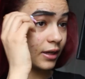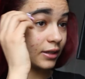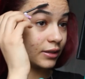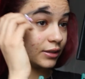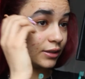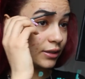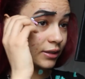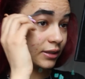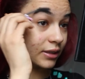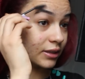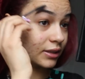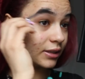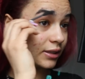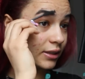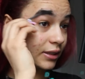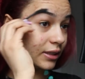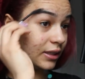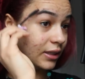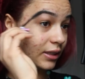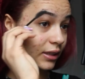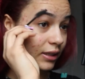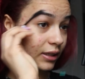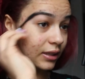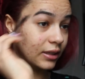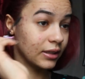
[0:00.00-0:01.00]
As you can
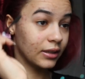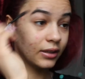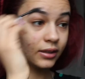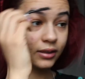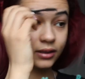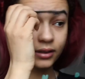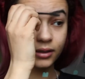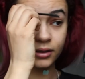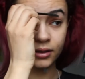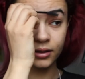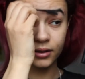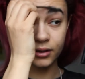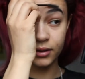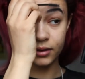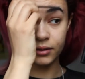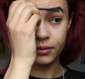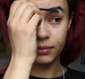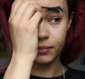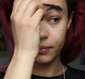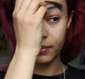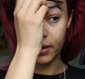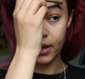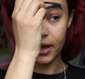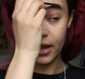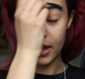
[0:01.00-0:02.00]
see,
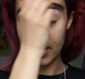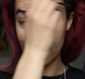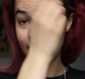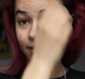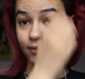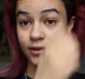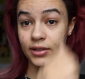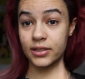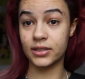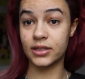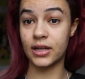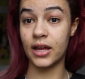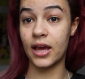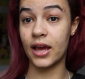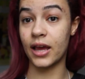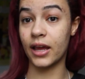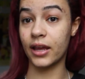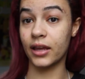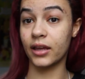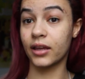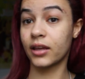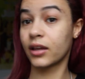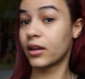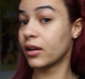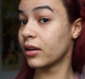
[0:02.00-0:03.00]
my hair is
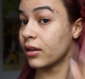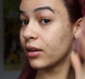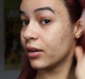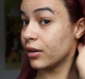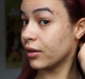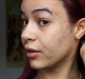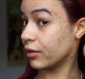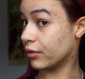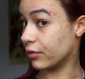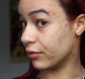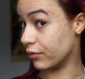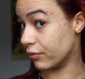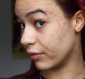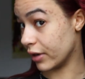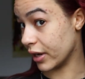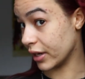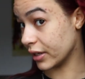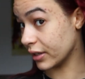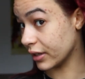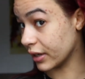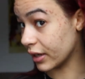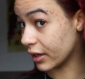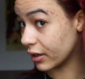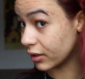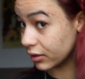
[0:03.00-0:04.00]
like
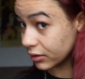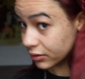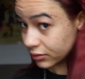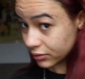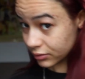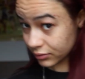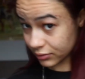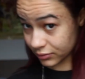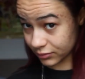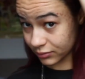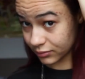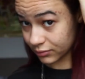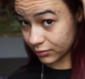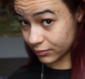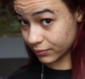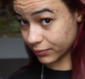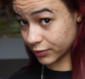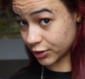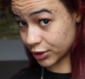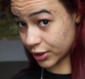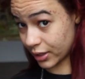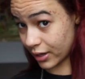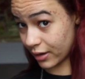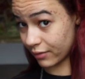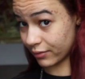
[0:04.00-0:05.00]
red now.
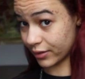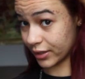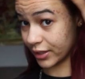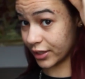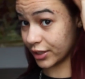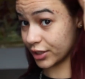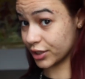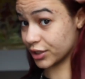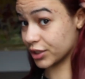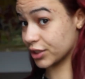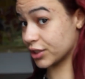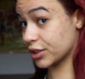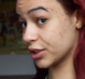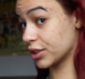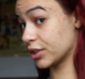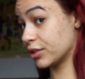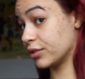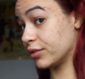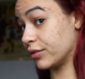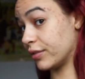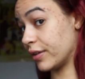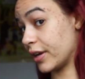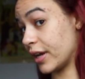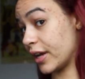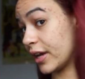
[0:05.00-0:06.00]
Cherryish
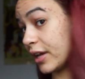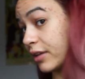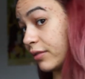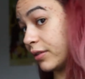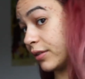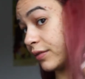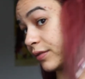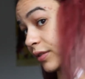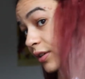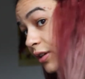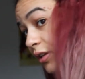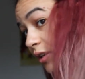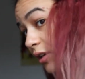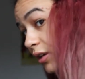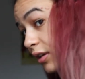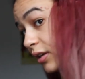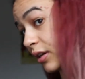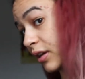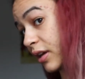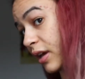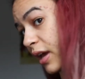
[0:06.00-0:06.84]
red with a...